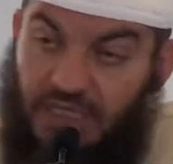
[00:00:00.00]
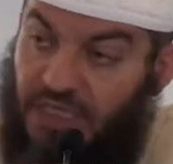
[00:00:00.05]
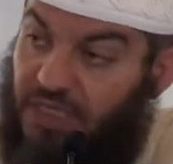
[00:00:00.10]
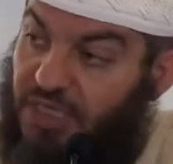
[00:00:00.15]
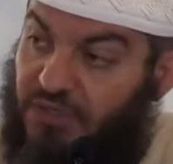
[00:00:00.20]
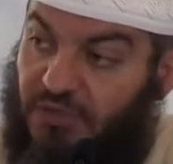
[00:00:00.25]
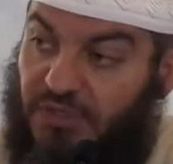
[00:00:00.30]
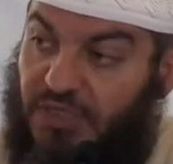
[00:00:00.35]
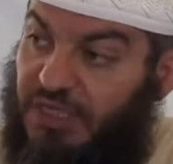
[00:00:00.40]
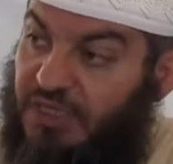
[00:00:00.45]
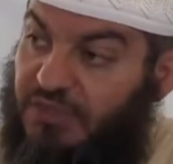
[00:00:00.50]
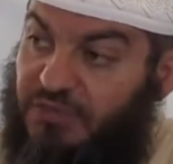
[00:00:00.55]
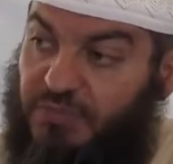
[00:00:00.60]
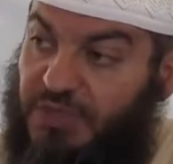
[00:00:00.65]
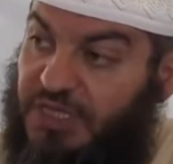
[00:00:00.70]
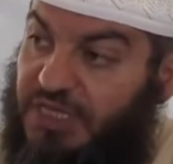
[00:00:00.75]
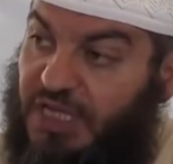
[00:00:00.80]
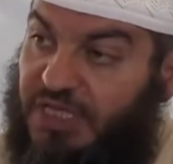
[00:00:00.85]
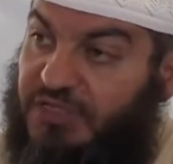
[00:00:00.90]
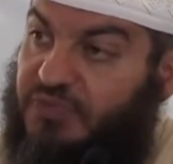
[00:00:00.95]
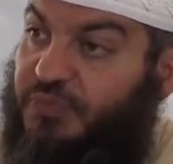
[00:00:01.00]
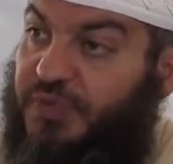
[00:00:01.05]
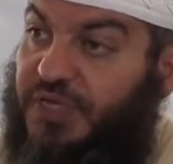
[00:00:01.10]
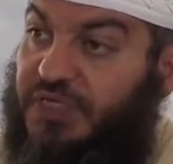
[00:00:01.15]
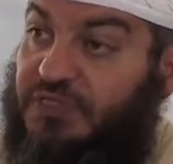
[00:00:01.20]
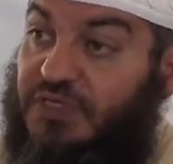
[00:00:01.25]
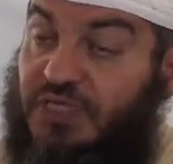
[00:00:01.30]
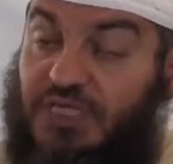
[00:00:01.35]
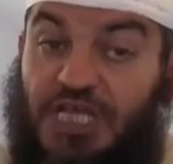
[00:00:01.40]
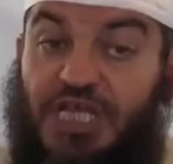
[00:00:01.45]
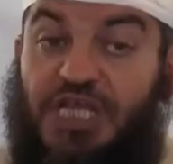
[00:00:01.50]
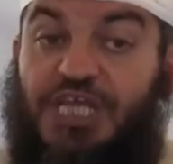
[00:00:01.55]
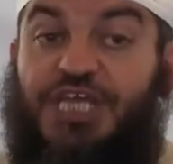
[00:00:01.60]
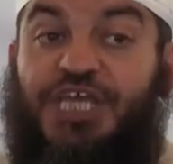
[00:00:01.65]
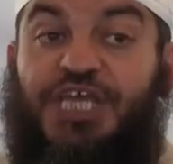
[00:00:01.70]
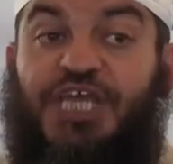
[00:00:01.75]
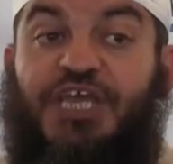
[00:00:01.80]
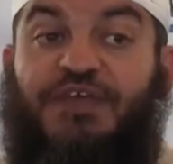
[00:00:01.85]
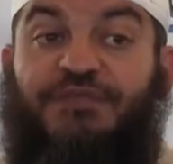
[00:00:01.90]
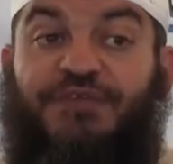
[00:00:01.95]
He will not be that person.
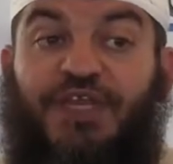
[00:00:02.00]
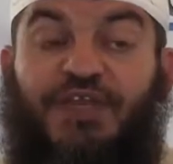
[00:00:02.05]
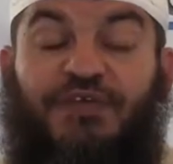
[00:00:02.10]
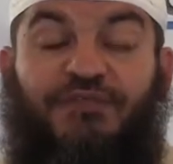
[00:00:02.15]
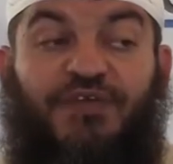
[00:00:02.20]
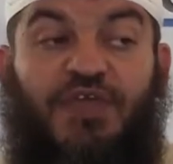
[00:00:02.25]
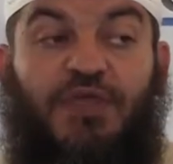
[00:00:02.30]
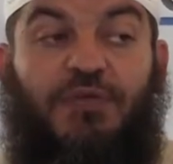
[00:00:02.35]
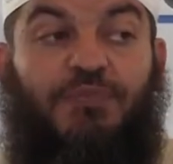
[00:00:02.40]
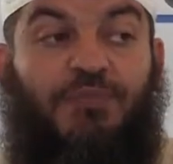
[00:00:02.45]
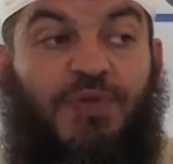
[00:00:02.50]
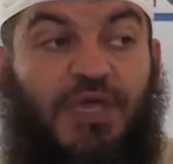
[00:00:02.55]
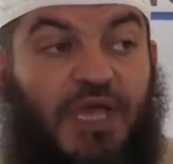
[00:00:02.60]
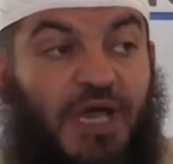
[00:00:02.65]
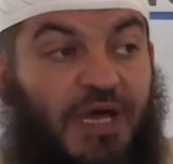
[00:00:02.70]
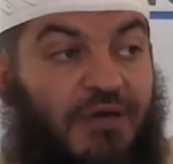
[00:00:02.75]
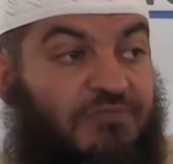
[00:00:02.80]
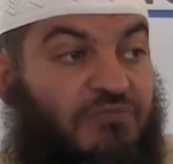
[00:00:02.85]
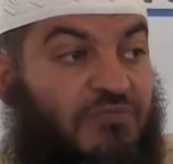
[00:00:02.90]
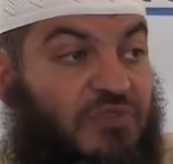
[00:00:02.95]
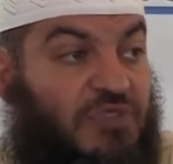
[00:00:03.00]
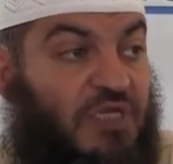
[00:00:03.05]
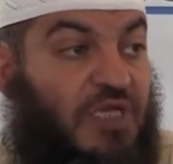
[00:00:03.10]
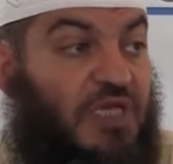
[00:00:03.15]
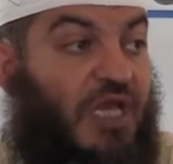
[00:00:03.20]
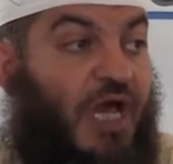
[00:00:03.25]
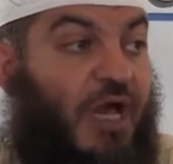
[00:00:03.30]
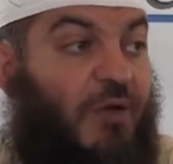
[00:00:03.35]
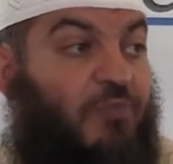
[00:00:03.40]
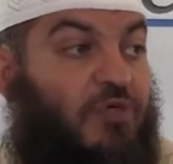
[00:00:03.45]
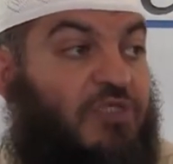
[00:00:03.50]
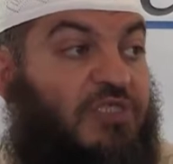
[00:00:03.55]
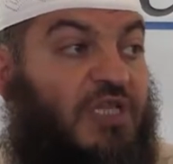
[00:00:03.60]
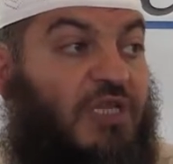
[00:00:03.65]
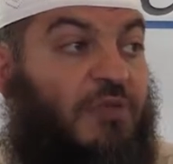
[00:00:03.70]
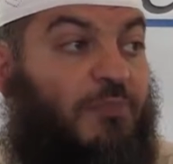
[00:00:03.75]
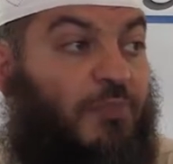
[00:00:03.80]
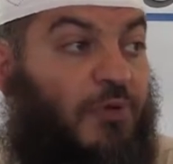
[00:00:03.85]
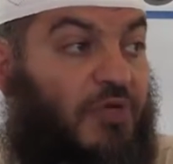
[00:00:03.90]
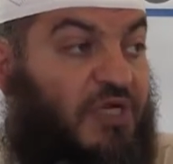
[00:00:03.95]
Even if he becomes a
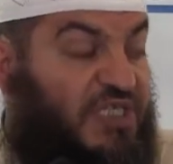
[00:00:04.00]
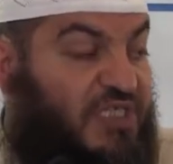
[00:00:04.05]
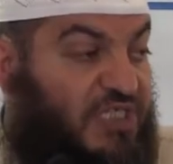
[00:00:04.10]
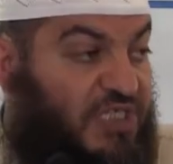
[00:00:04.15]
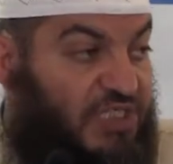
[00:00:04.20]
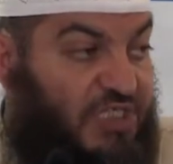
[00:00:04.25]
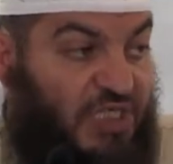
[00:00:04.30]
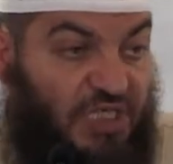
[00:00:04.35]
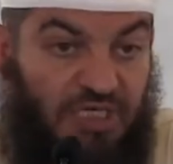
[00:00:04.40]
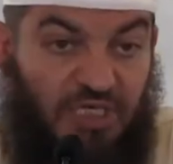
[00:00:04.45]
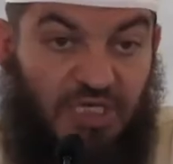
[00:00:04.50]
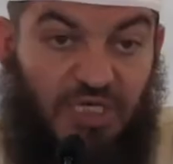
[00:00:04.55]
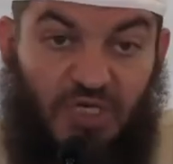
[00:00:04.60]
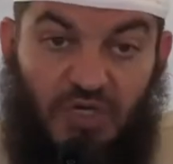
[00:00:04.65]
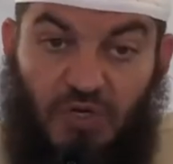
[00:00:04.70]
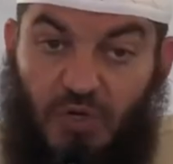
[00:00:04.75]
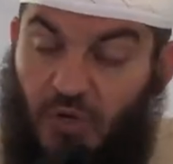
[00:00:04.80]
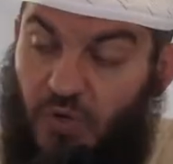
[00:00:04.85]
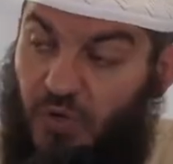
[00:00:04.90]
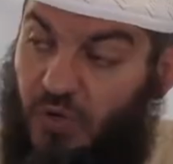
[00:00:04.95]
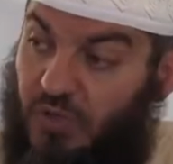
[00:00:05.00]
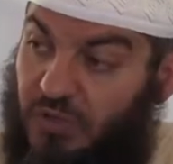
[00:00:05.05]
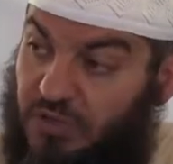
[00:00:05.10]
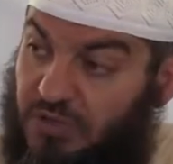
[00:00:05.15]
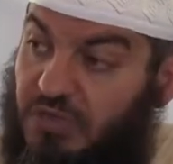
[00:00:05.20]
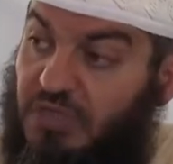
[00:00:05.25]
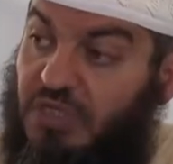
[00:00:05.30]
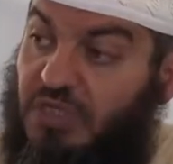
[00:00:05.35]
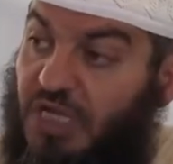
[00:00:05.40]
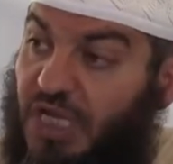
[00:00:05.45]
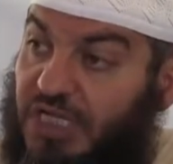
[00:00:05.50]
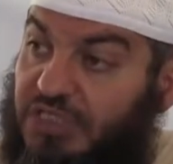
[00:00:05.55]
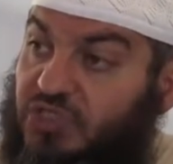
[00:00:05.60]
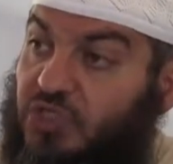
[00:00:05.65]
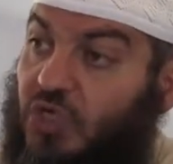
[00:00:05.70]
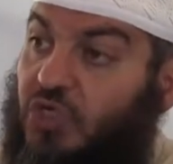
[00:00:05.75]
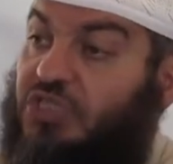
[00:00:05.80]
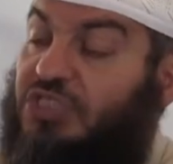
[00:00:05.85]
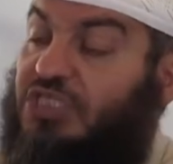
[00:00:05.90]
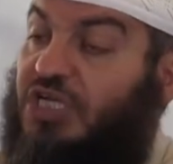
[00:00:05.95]
Muslim politician or a
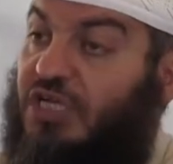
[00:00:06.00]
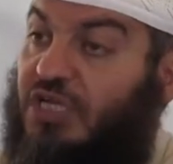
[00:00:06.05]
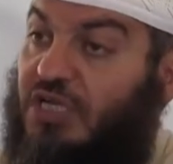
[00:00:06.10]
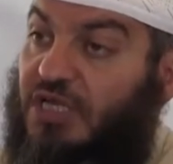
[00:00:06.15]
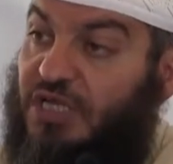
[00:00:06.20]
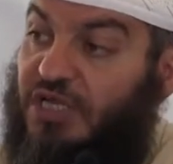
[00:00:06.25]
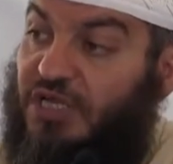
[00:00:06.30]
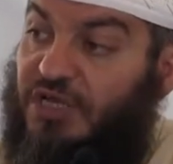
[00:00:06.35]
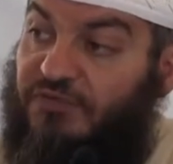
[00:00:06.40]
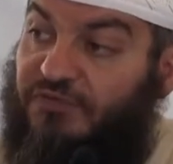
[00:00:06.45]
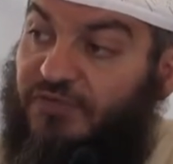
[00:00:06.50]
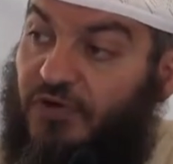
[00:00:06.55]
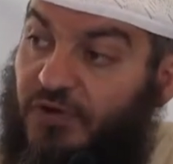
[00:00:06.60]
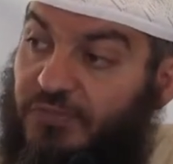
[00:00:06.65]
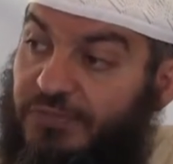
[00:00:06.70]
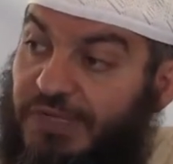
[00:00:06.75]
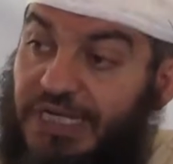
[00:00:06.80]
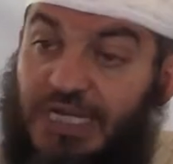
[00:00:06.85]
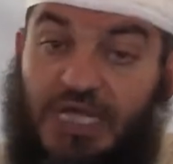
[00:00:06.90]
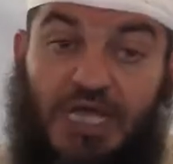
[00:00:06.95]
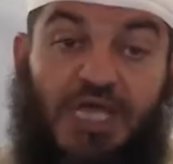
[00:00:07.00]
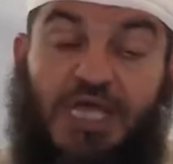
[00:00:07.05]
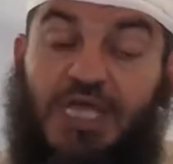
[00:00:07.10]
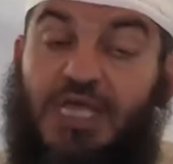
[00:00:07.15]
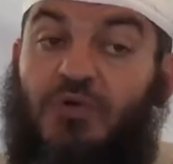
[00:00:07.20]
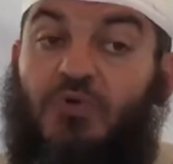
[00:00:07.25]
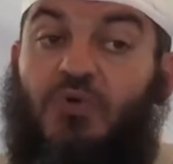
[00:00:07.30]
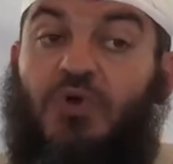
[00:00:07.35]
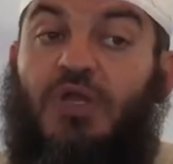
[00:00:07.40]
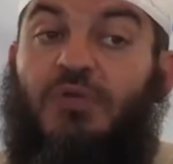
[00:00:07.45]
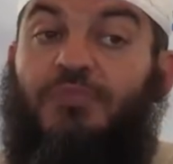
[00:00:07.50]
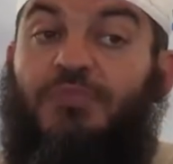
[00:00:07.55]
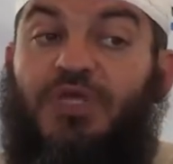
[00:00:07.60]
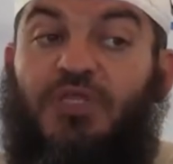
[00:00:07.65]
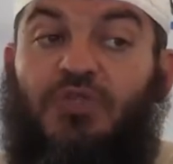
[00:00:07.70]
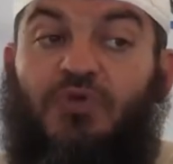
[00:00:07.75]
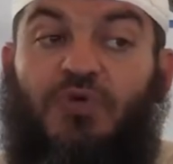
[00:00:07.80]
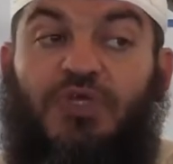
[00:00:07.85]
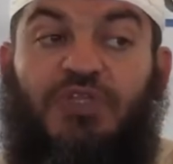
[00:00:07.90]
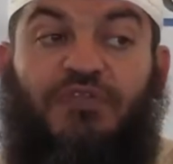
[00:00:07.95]
social reformer, he will
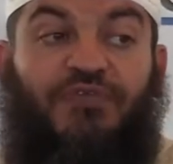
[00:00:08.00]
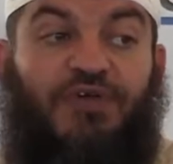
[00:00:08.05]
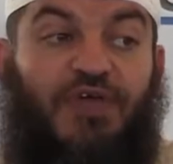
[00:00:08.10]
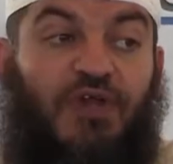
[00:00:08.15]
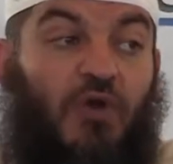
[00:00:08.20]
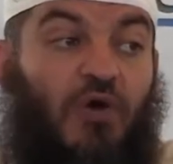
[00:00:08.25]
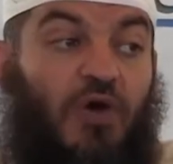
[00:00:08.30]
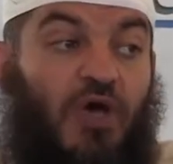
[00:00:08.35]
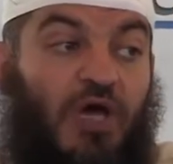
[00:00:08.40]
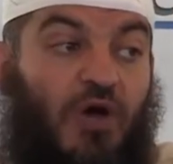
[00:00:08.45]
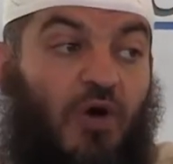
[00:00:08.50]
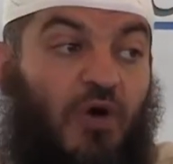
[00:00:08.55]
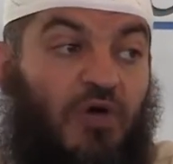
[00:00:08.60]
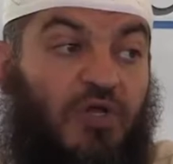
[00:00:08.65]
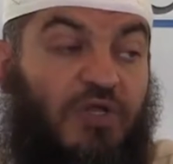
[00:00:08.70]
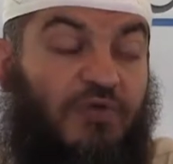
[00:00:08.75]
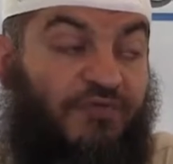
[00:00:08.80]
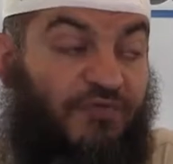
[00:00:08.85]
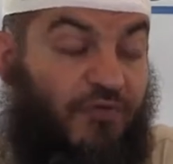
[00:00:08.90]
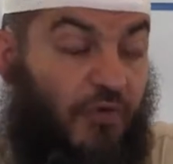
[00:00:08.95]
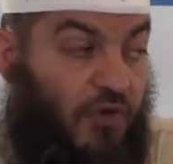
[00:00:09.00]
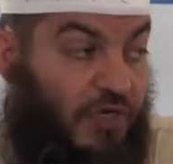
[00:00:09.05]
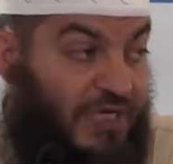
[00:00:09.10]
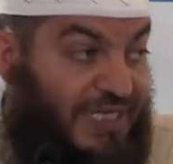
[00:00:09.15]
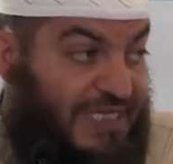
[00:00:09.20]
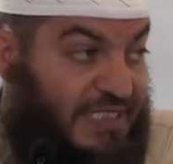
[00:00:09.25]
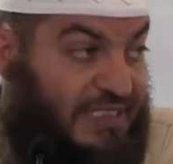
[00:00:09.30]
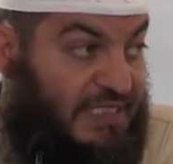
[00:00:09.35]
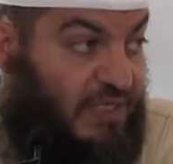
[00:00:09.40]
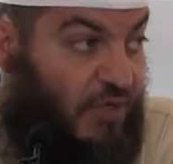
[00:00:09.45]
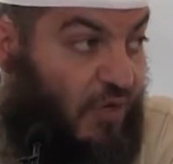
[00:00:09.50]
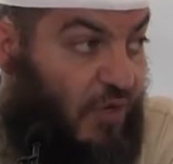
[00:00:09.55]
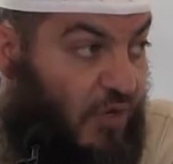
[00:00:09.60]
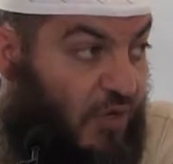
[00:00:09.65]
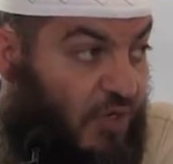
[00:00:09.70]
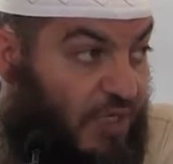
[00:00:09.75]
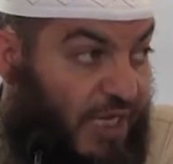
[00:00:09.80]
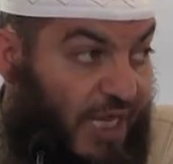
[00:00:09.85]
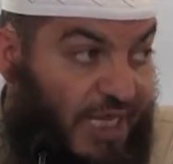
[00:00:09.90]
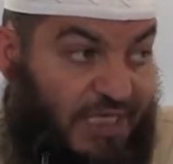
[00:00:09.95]
be do it for his
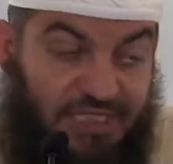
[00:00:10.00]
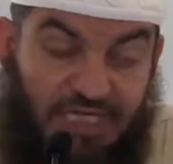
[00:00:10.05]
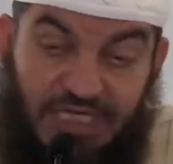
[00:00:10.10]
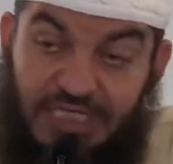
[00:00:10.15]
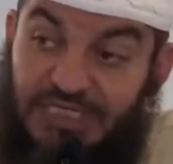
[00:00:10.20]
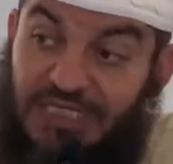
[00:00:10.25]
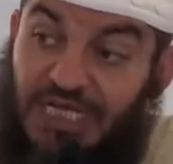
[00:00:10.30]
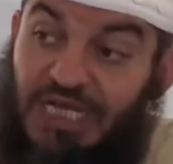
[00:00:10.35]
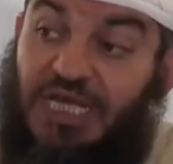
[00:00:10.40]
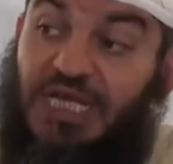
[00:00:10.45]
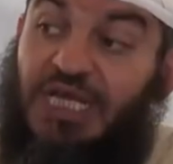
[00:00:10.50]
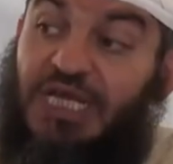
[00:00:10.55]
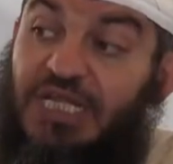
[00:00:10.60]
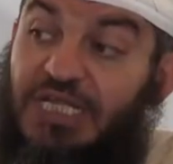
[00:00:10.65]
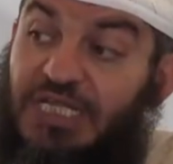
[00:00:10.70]
own agenda,